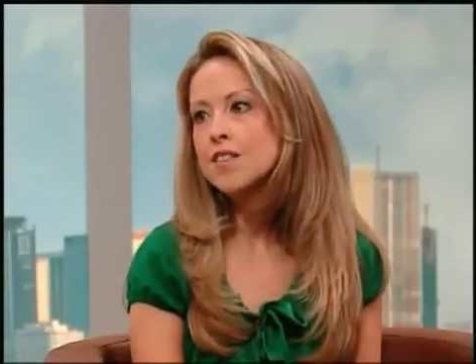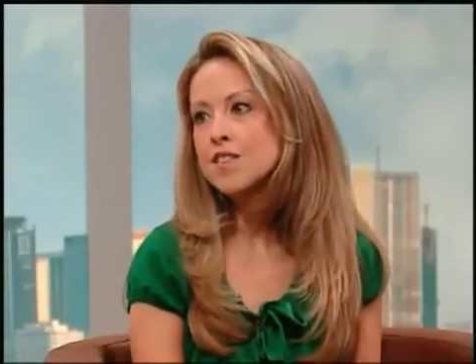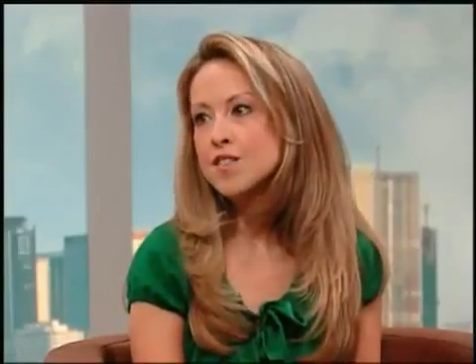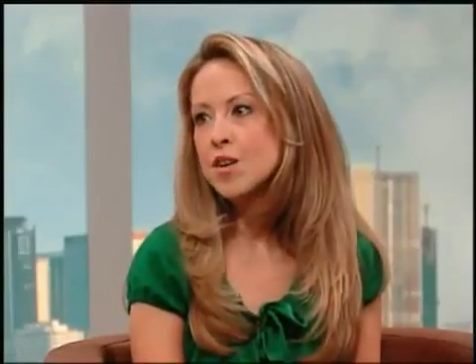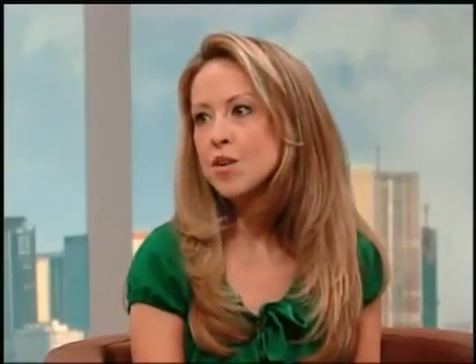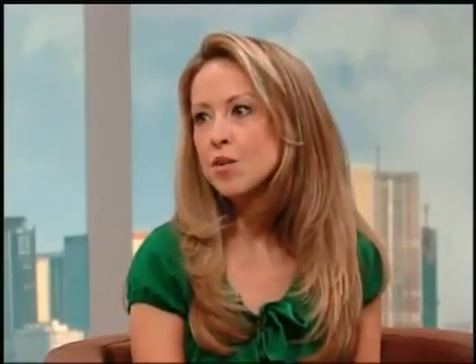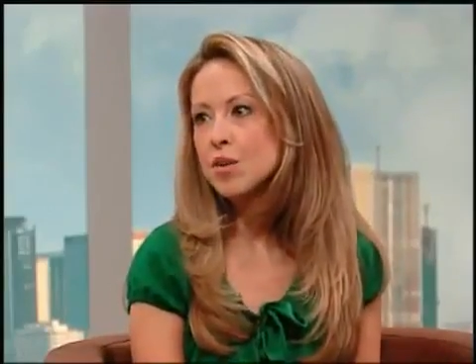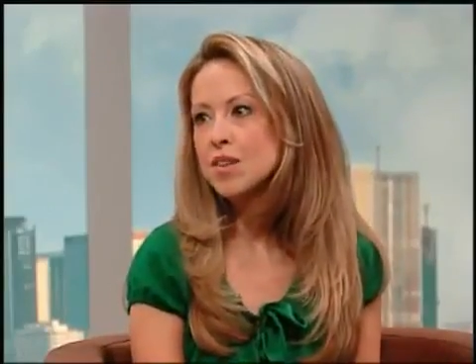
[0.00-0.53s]

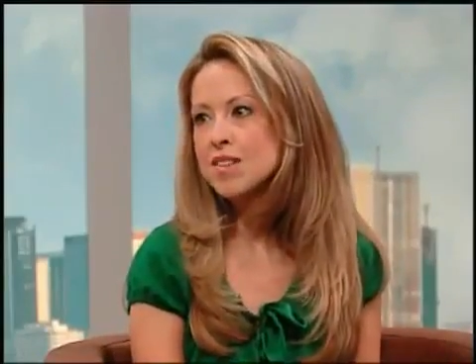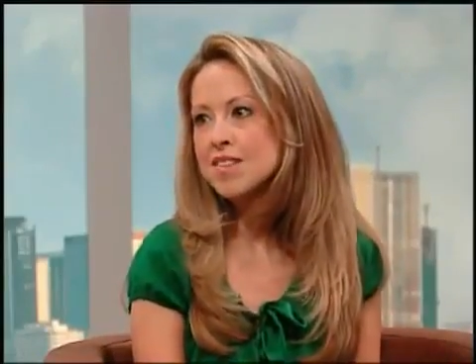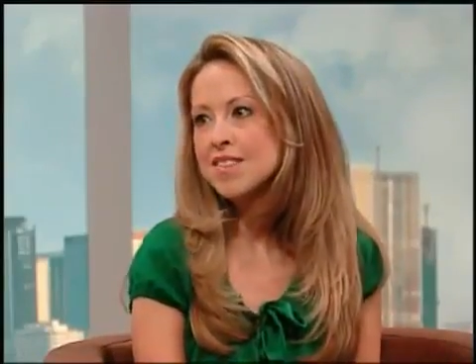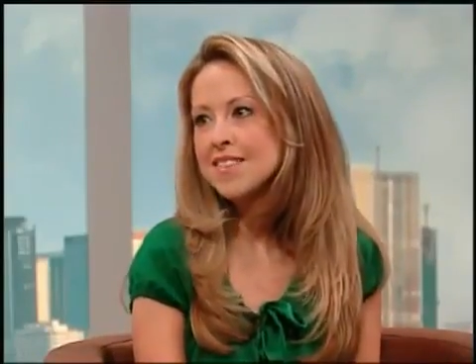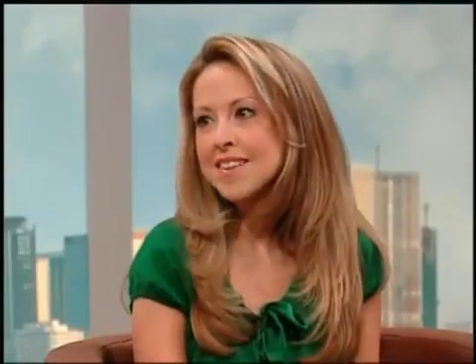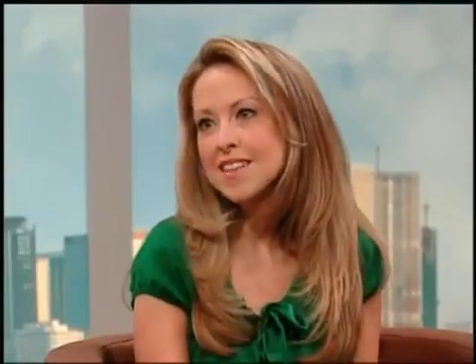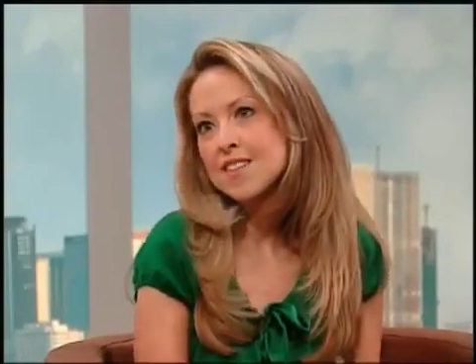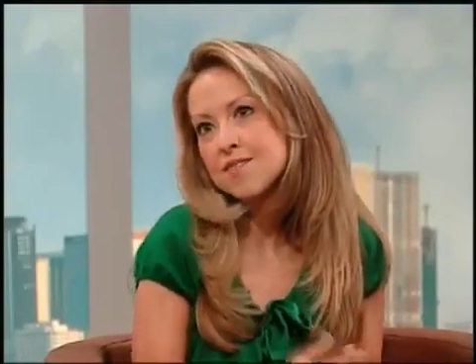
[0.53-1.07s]
So
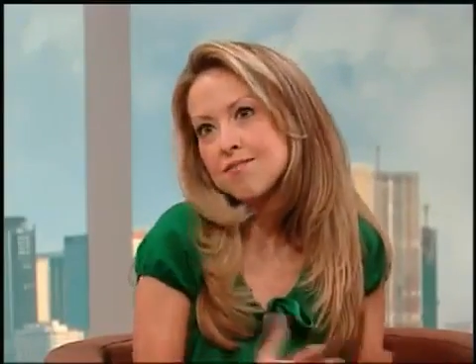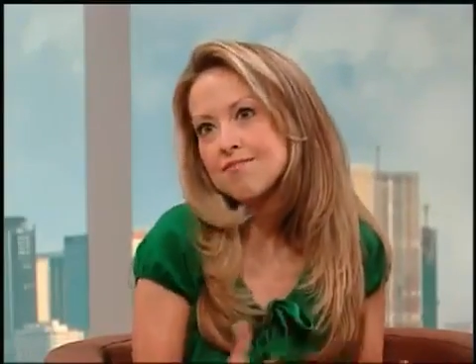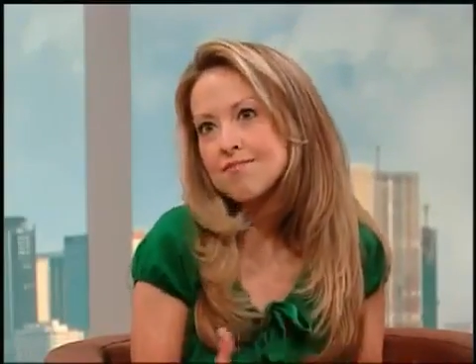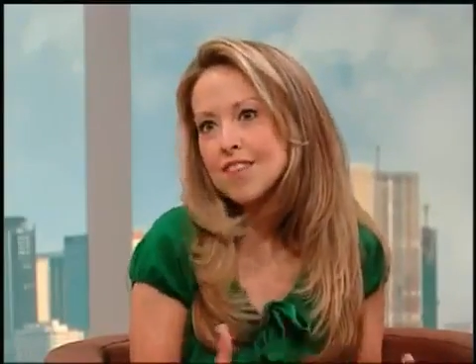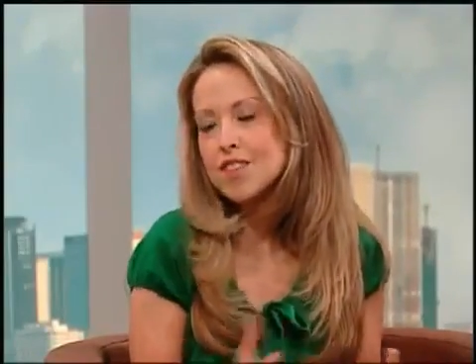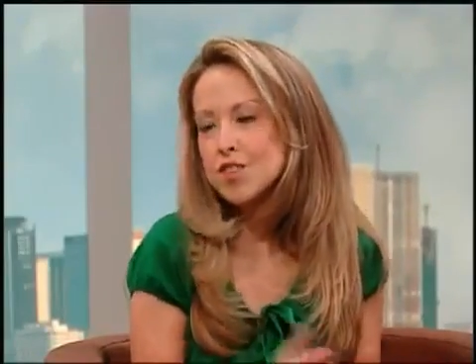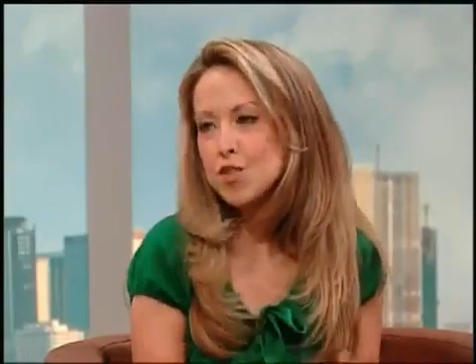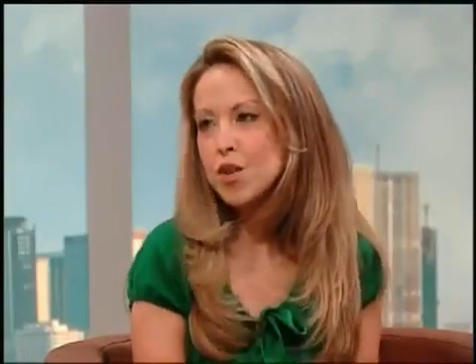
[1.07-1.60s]

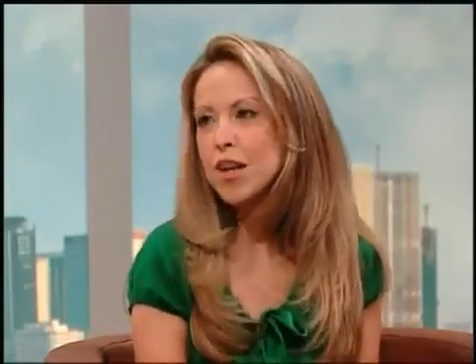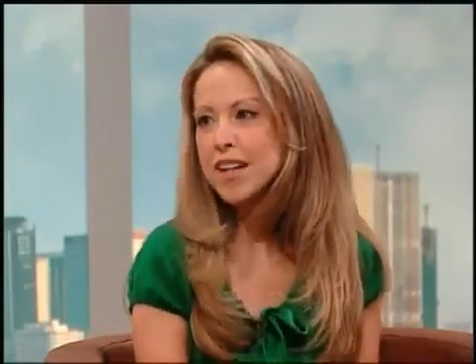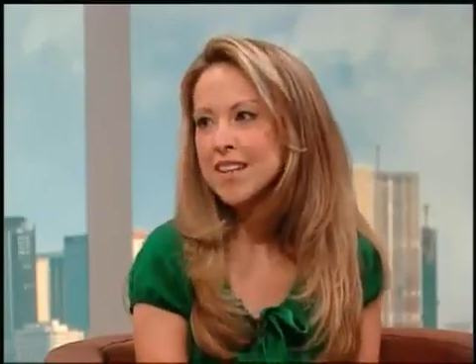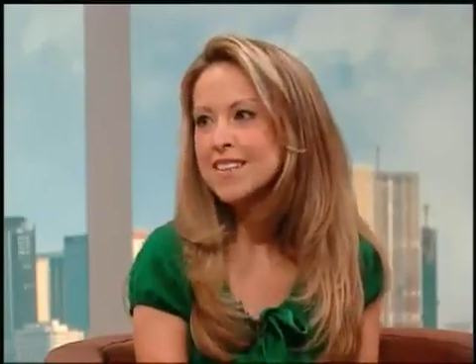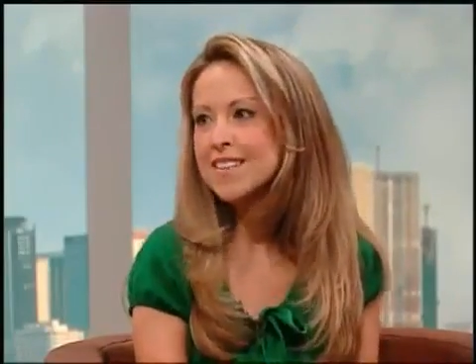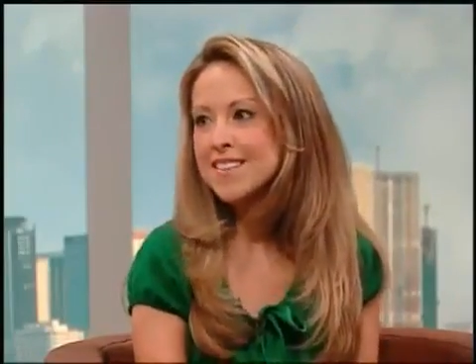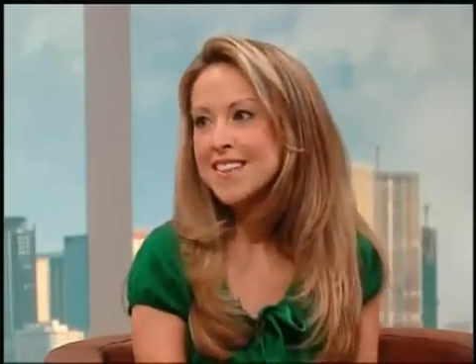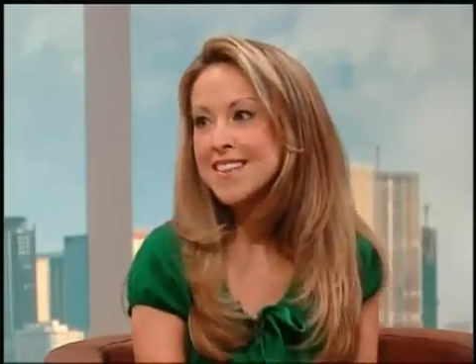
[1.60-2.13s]
it's
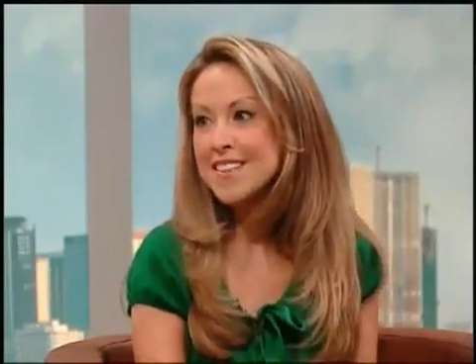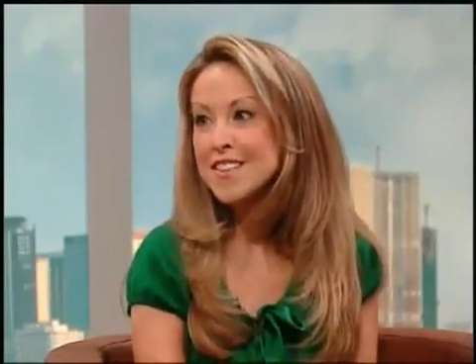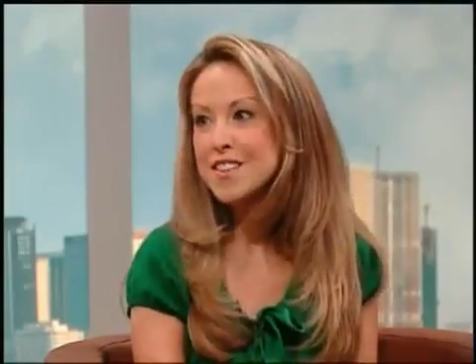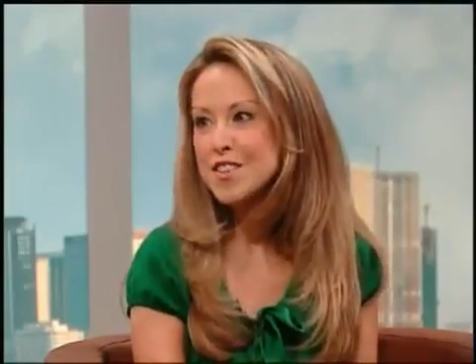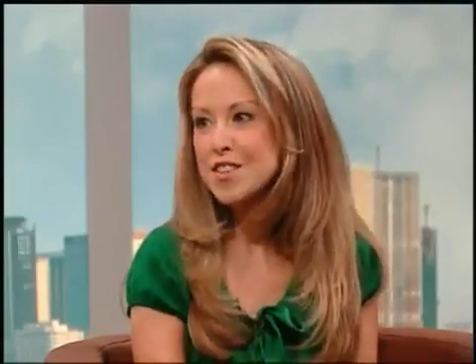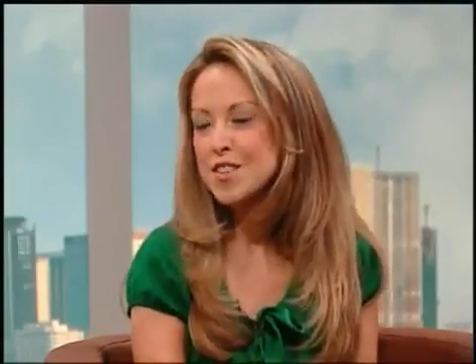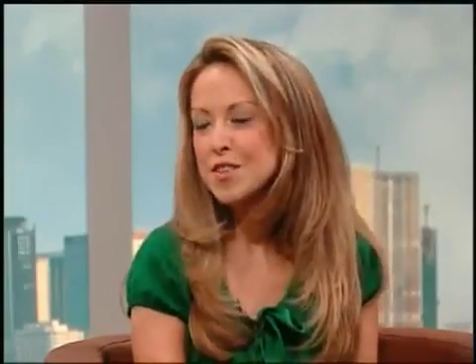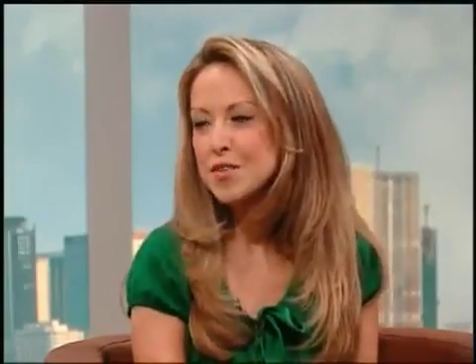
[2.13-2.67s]
great. It's easy to